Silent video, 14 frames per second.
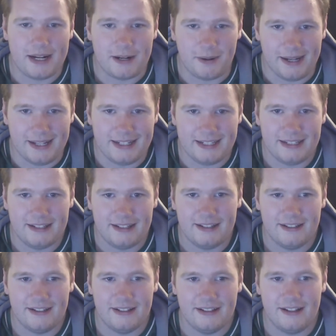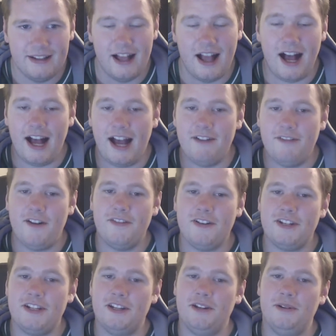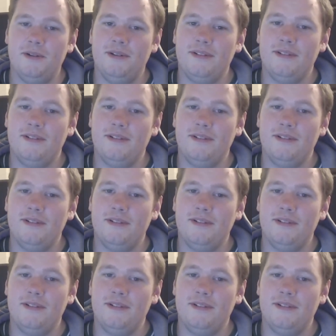quid, I've offered you